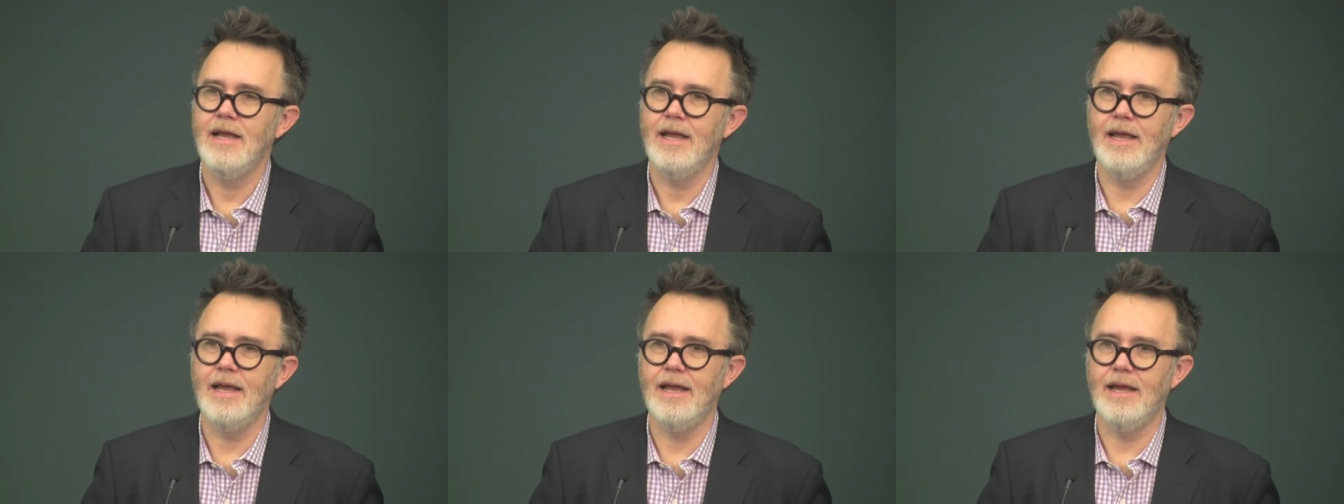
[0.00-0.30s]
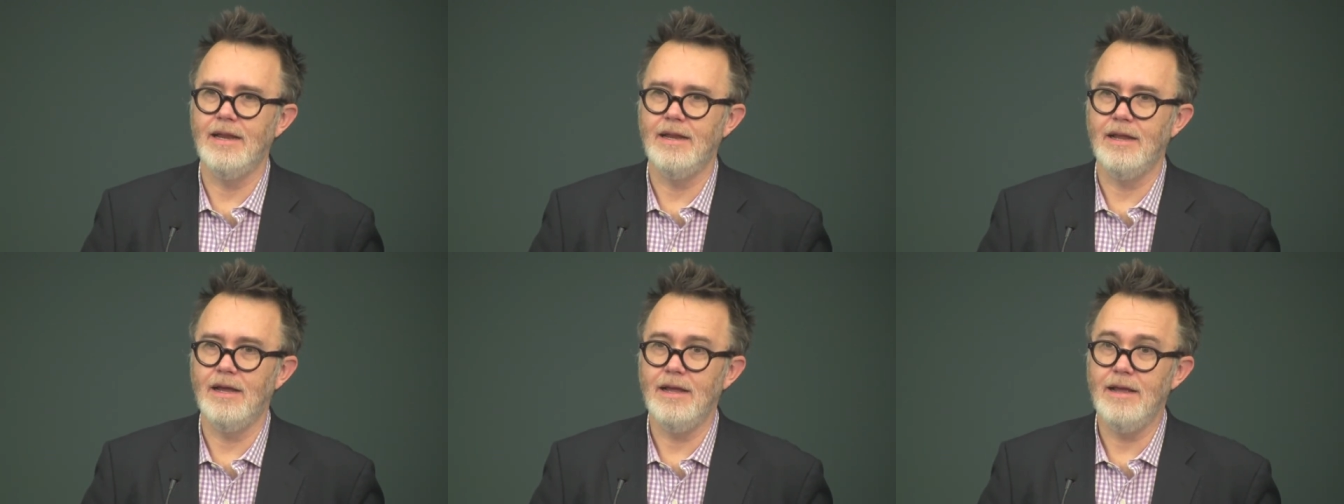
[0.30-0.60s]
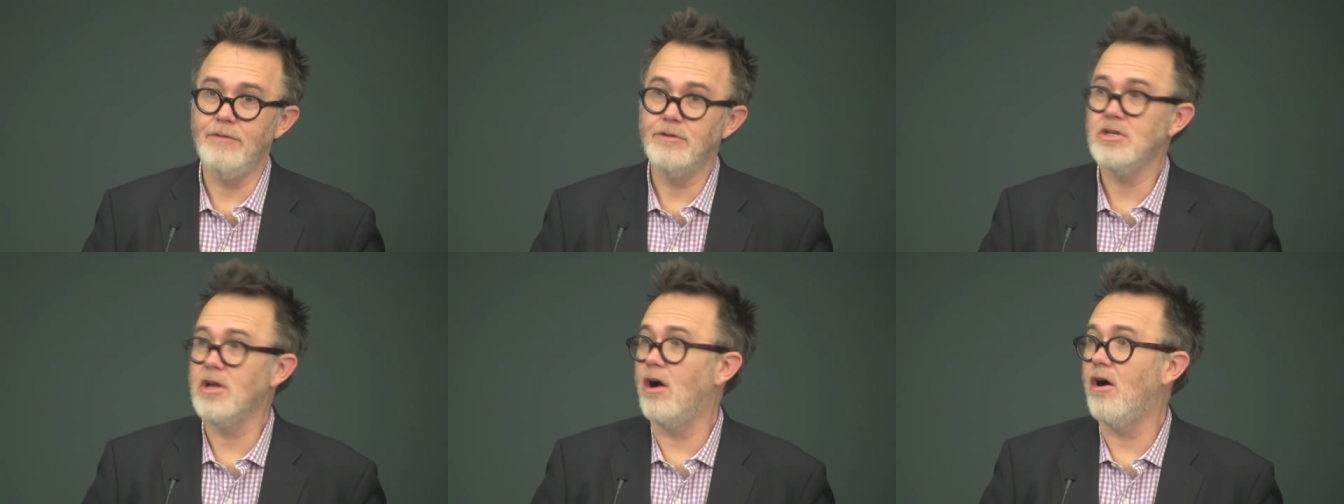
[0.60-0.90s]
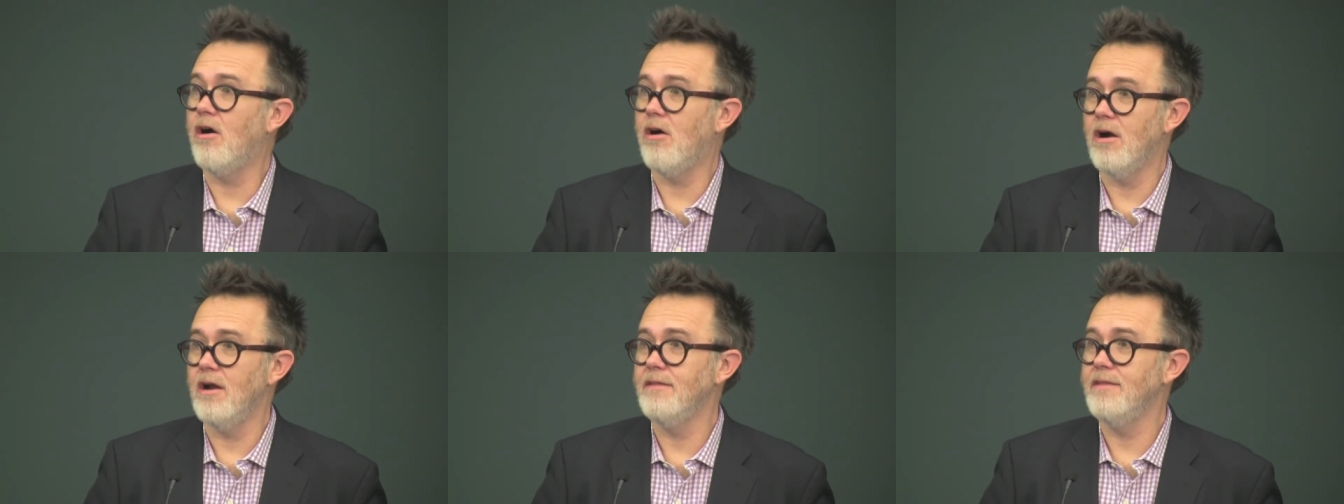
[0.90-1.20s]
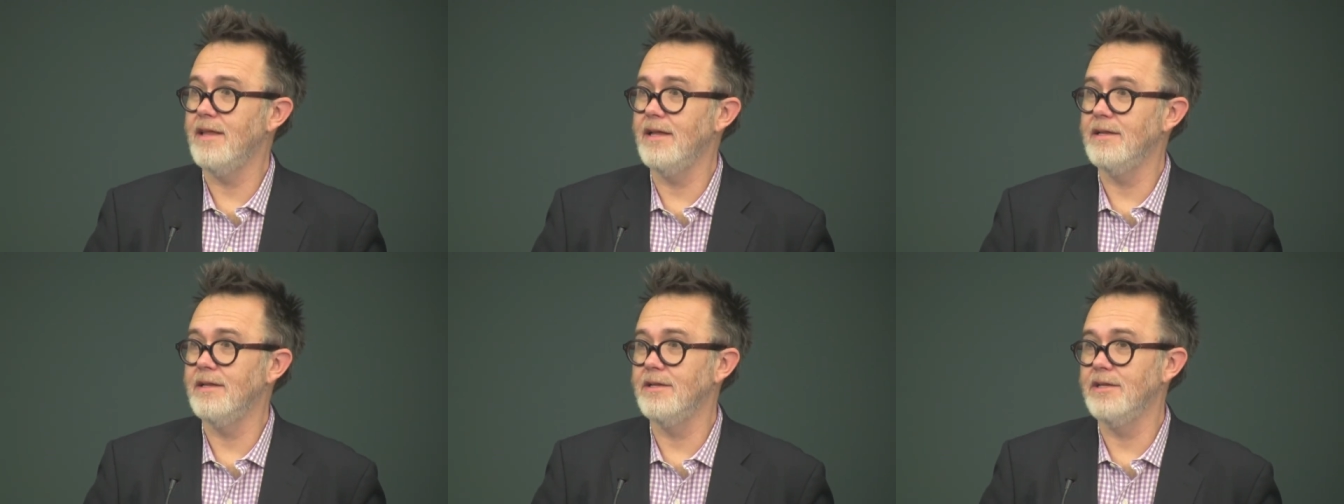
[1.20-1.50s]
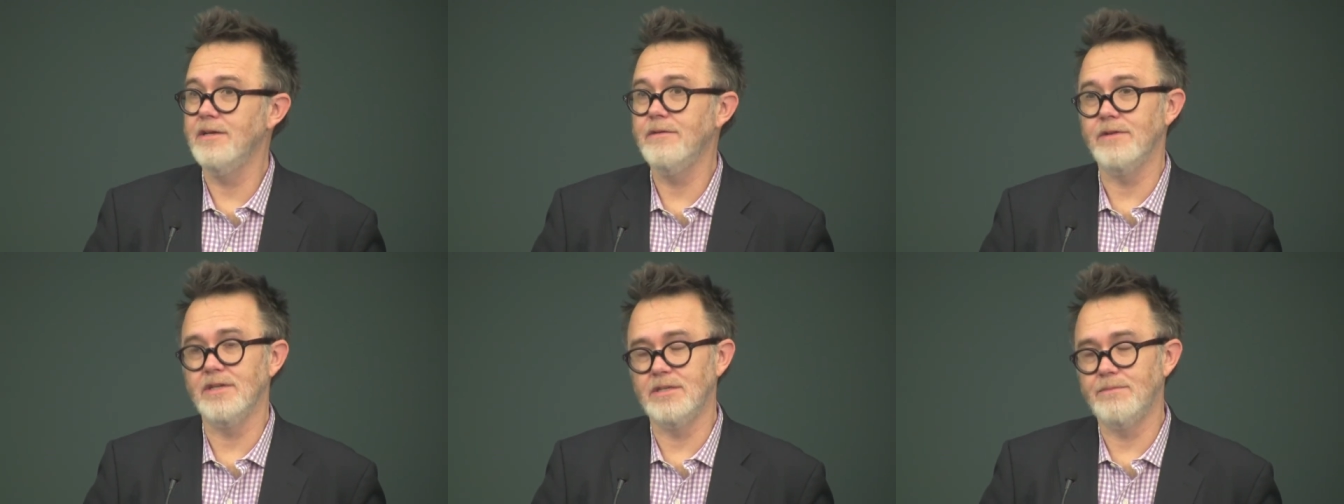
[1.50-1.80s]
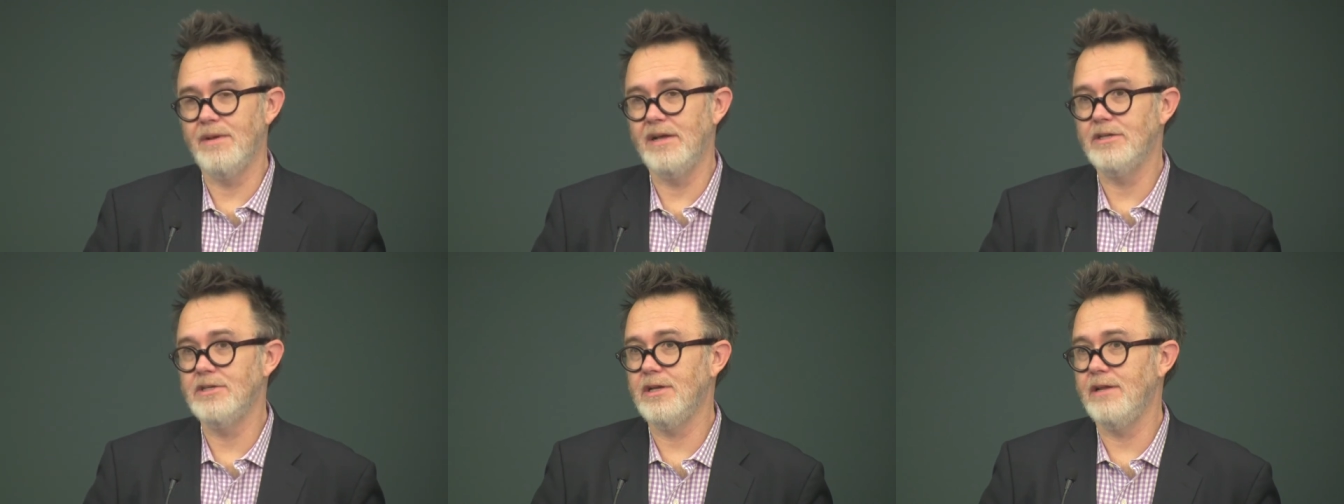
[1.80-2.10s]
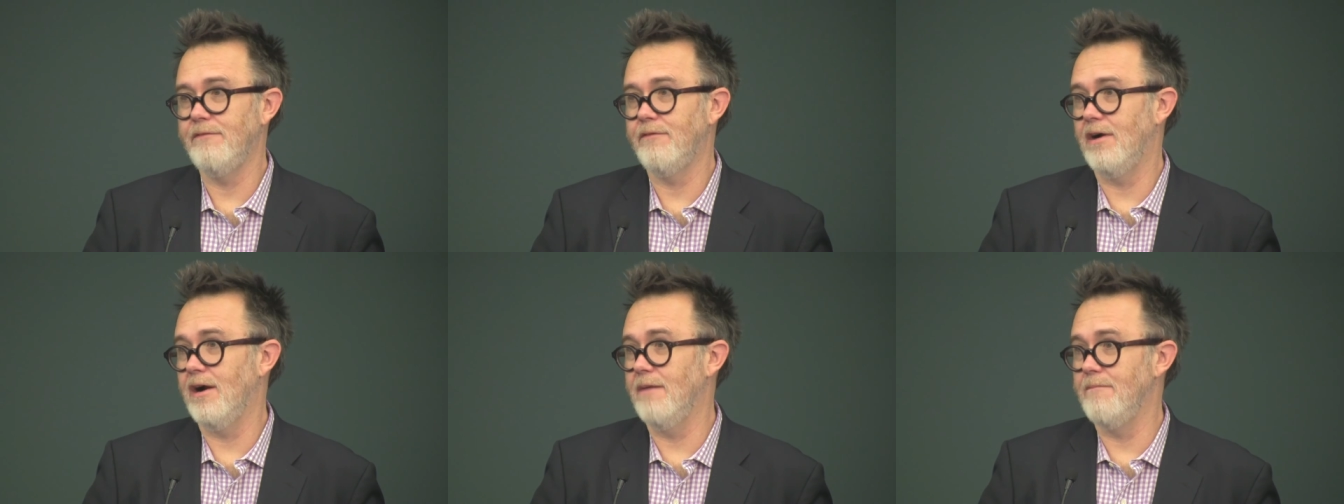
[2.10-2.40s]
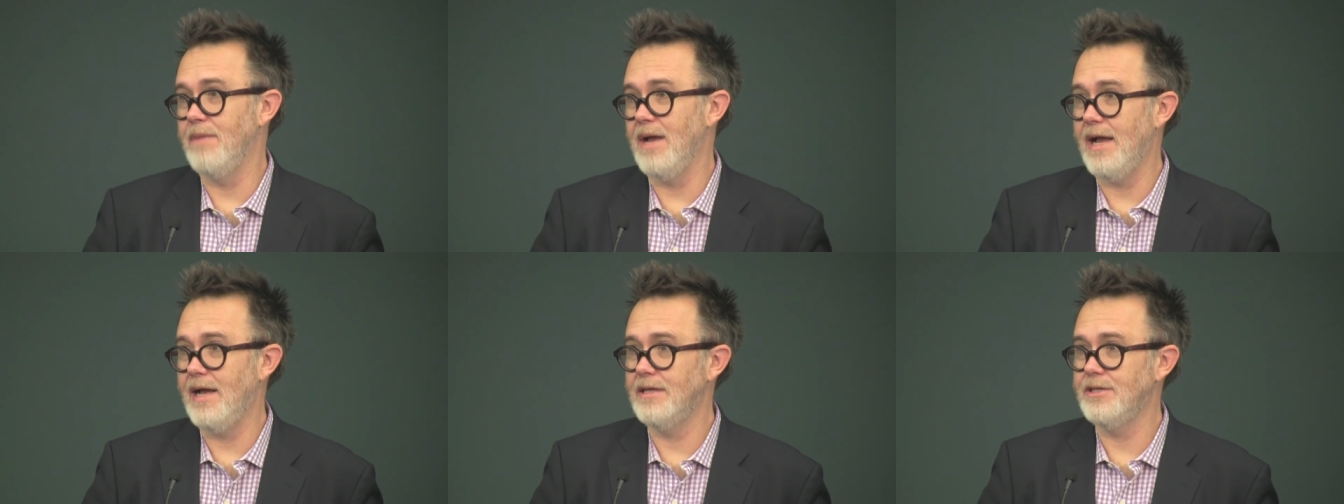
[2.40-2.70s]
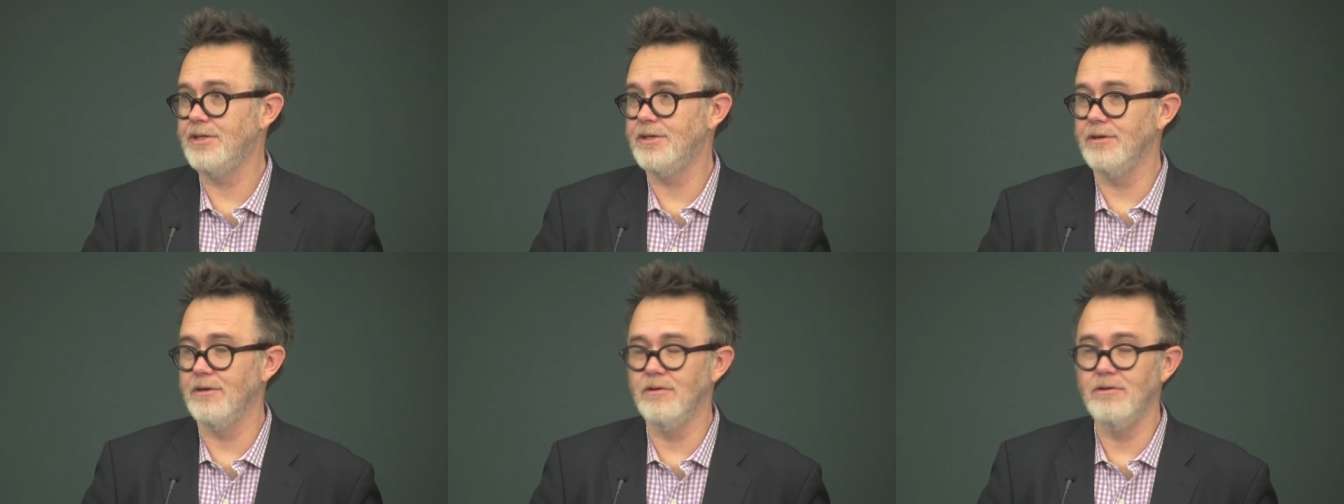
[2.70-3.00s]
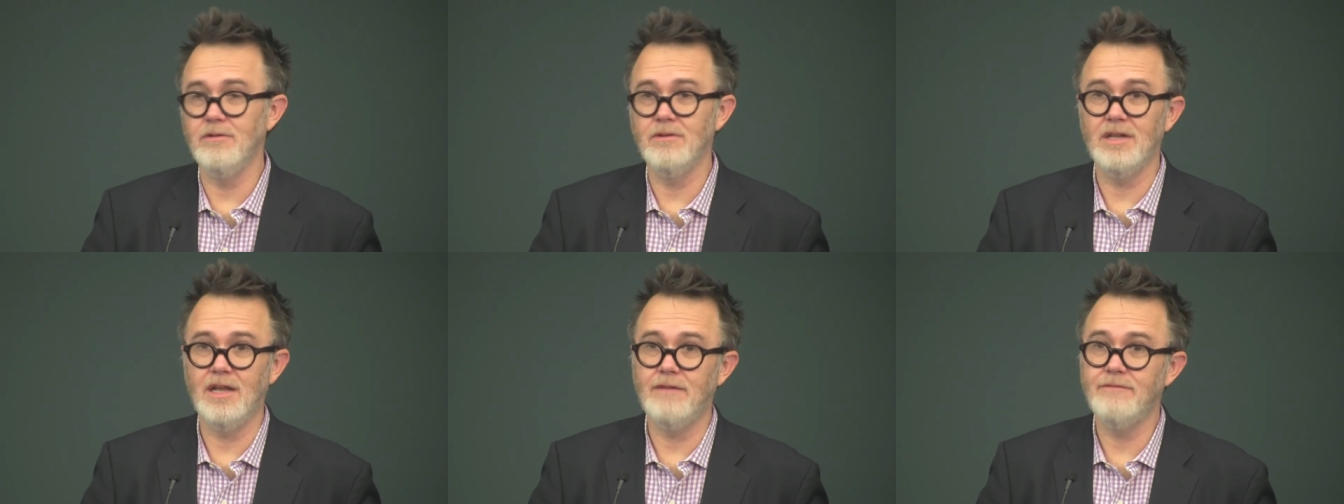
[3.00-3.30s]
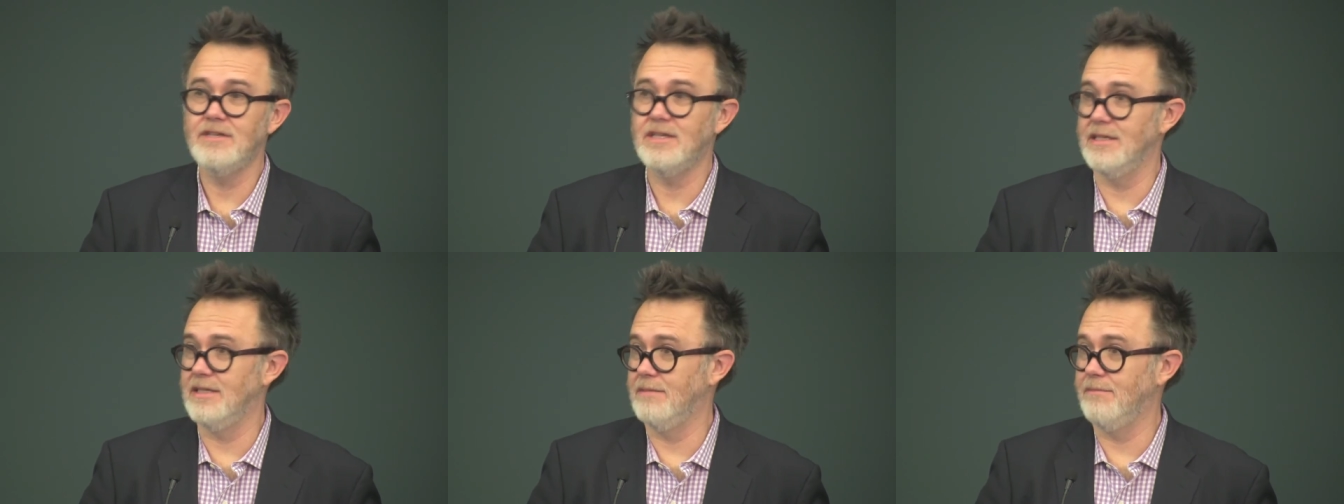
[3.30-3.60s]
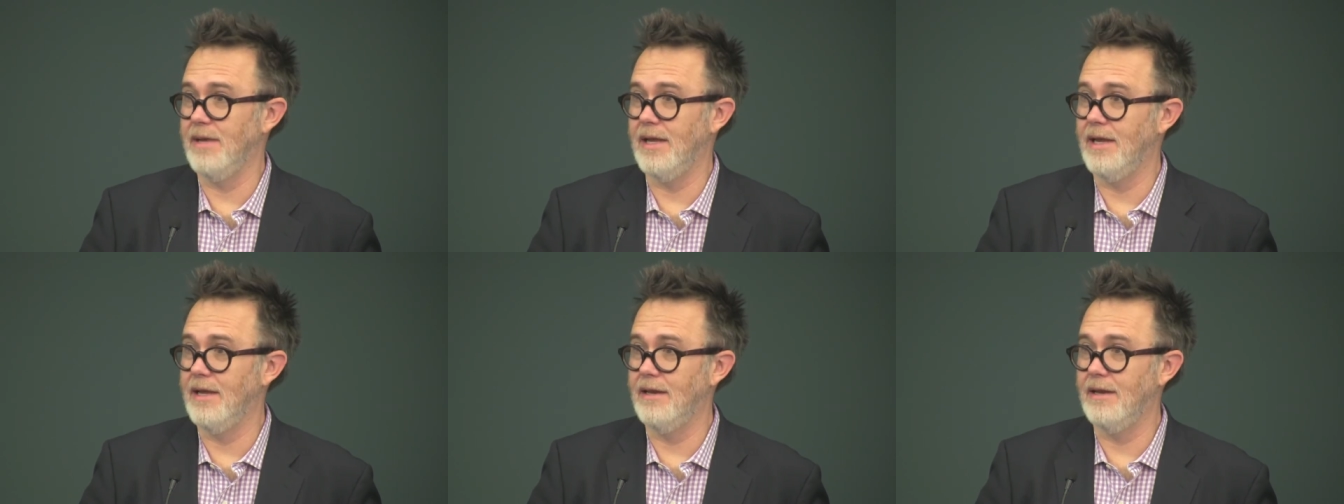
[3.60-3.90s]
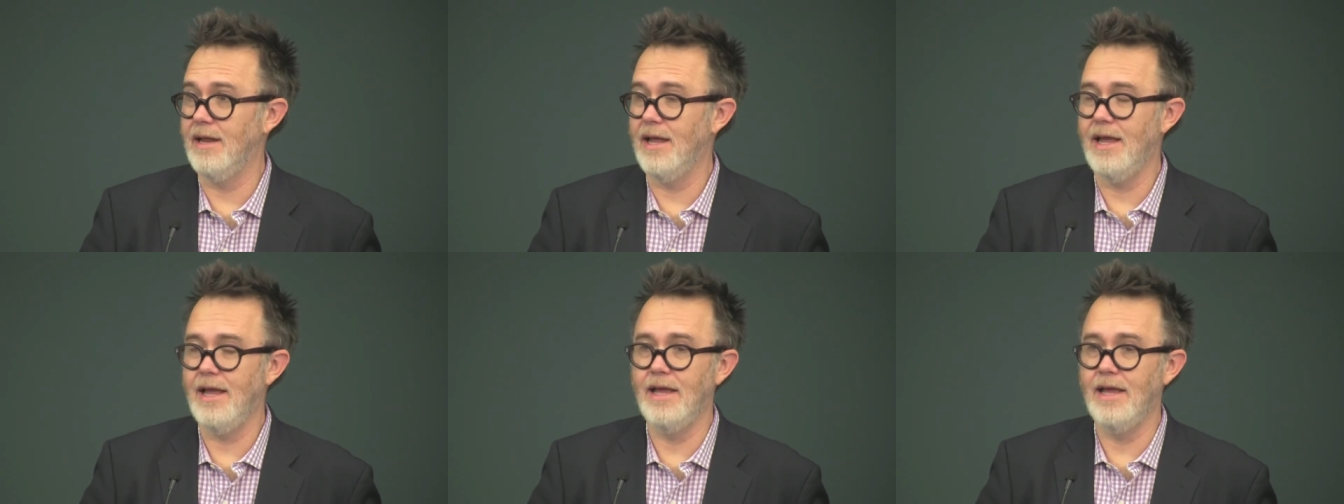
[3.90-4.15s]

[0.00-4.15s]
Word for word: And uh, it was a hard thing to do, especially for our pastor who loves this man